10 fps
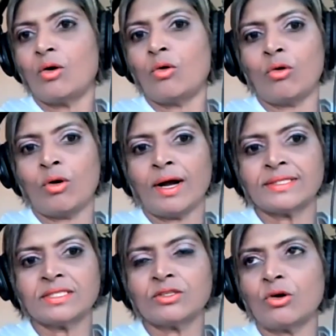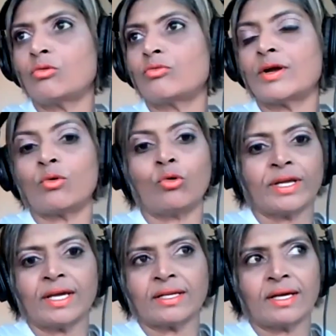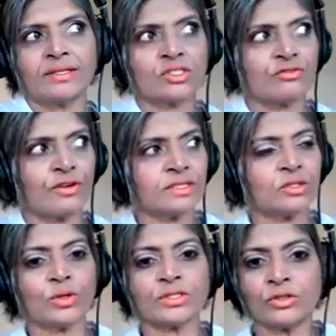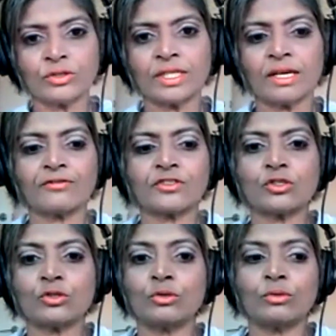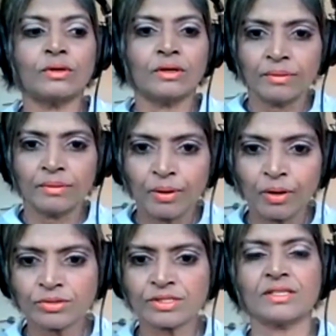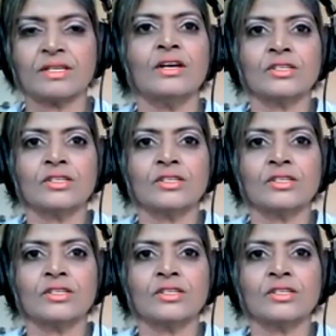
or I did the whole recording and I just felt it wasn't good enough to post.